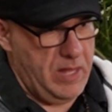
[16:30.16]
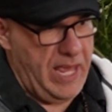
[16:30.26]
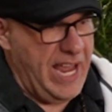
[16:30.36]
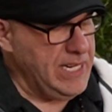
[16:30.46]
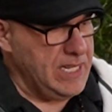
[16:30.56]

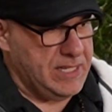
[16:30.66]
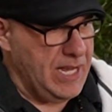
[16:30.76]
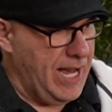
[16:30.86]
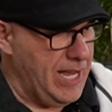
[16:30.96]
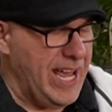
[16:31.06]

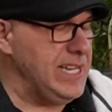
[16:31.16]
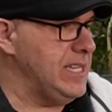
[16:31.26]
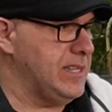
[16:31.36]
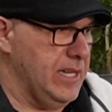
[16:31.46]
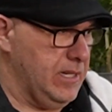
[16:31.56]

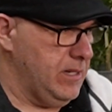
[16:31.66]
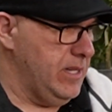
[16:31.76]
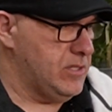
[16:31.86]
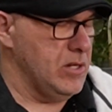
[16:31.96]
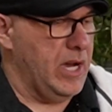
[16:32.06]
anything,
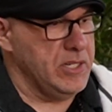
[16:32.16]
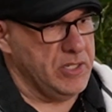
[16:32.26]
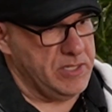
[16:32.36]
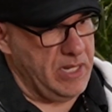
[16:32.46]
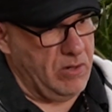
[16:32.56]
it's not
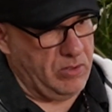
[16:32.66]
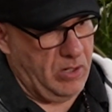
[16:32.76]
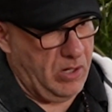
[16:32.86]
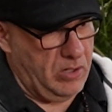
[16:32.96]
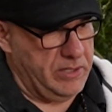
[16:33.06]
just
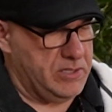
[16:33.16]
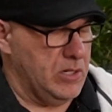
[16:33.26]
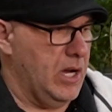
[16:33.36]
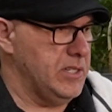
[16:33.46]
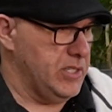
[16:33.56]
alcohol, it's
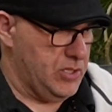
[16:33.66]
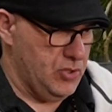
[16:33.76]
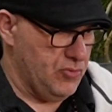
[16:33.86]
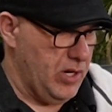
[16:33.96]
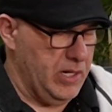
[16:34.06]
not just
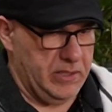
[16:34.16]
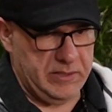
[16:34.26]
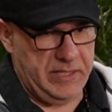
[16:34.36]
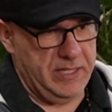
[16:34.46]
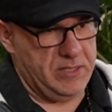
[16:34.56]

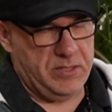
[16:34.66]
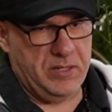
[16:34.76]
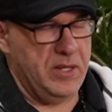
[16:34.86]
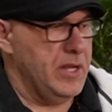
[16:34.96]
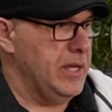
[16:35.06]
drugs, it's,
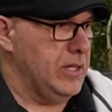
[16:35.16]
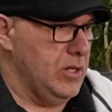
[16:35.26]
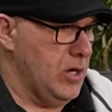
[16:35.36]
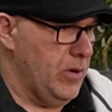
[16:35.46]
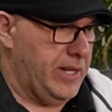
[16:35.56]

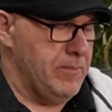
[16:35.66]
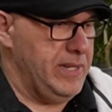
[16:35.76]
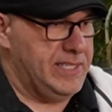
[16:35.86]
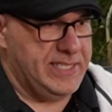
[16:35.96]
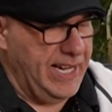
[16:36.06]
you know, it can
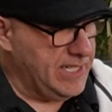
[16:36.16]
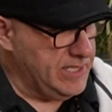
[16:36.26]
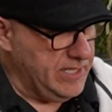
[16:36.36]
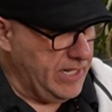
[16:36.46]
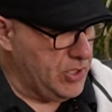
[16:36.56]
be sex
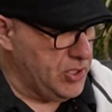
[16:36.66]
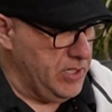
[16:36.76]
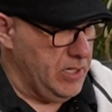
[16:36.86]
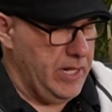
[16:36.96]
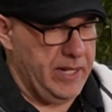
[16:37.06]

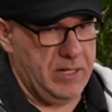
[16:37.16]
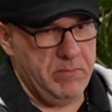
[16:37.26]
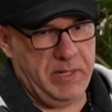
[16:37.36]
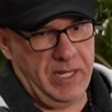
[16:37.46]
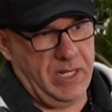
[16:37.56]
addiction, it can
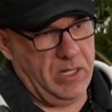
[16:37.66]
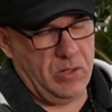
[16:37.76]
be